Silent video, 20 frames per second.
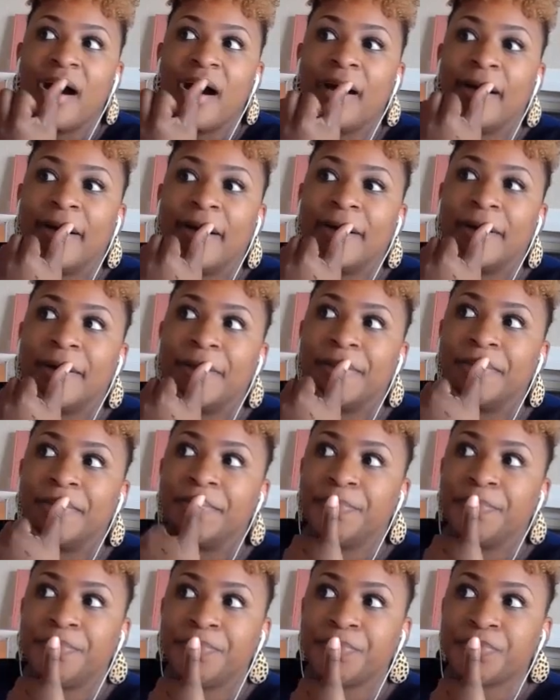
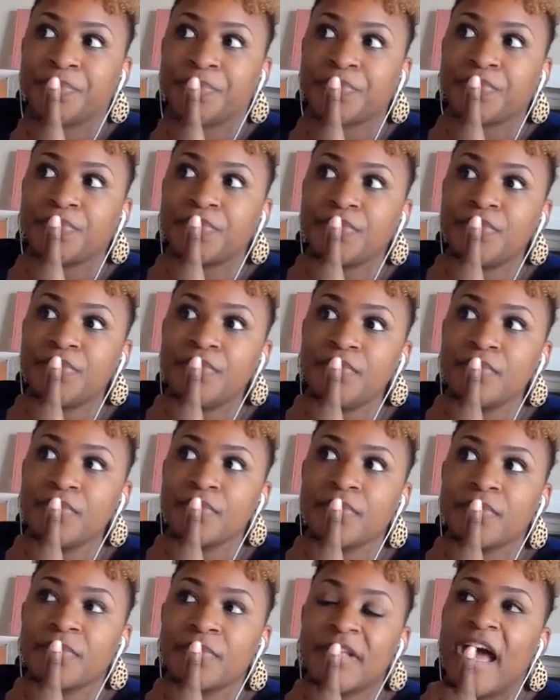um,
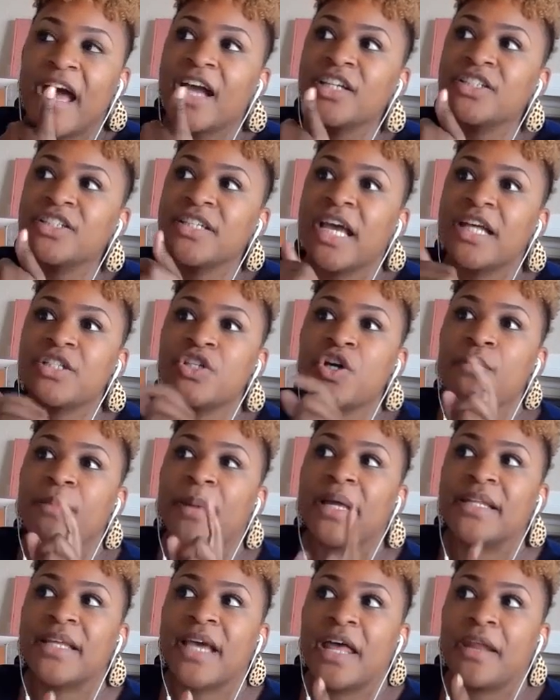actually, I told
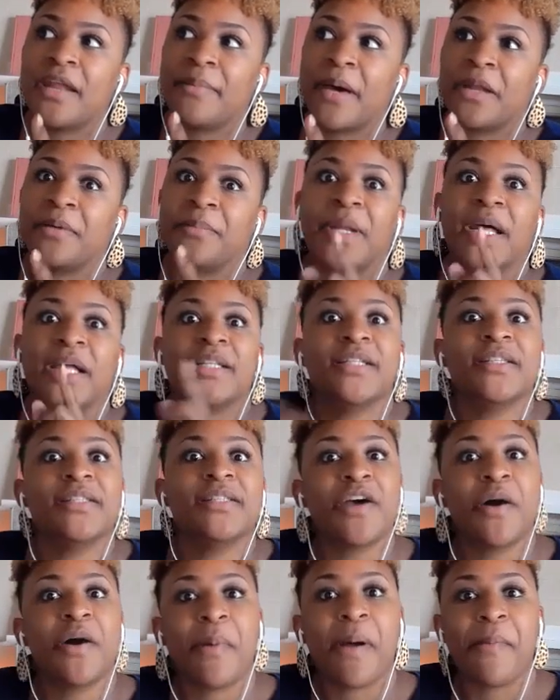my dad about it, but I didn't
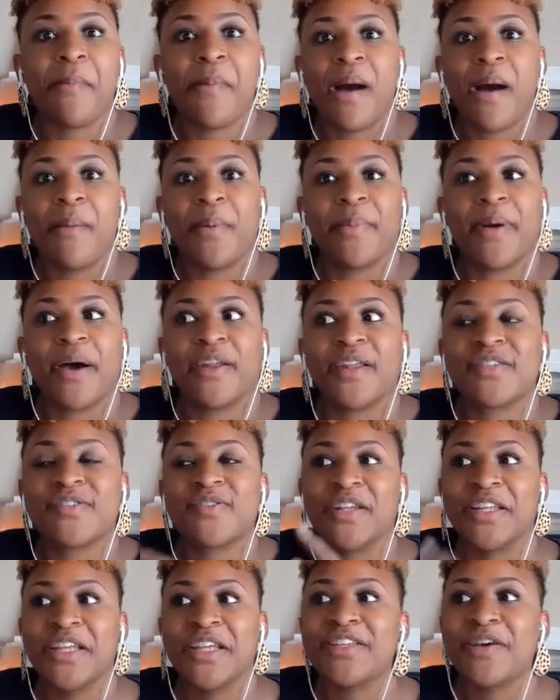tell my mom about it. So
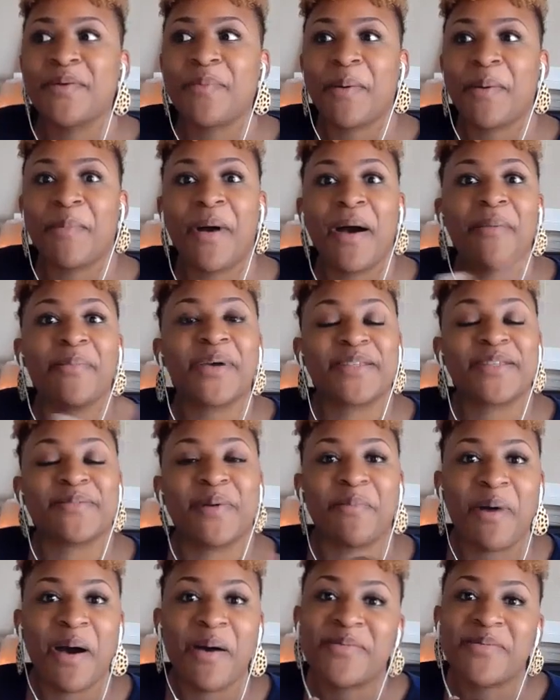I need to tell my mom because
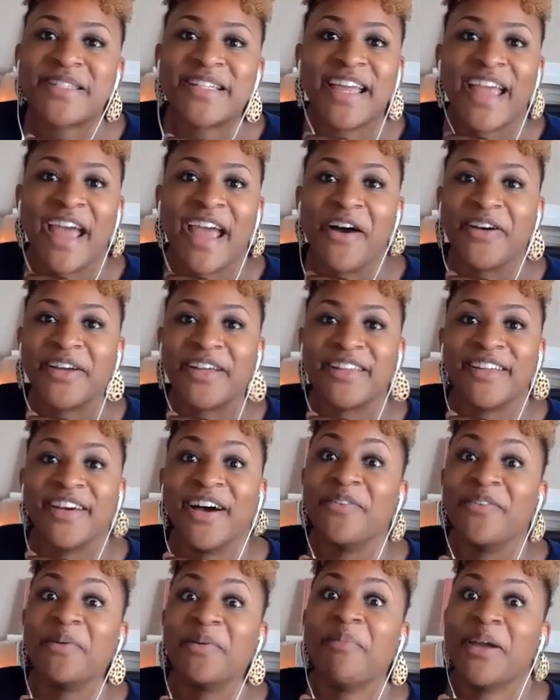my mom is an accountant
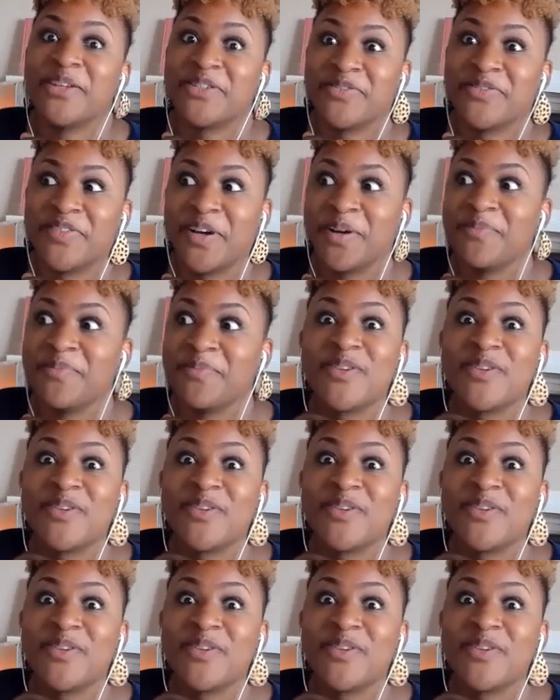of a major firm.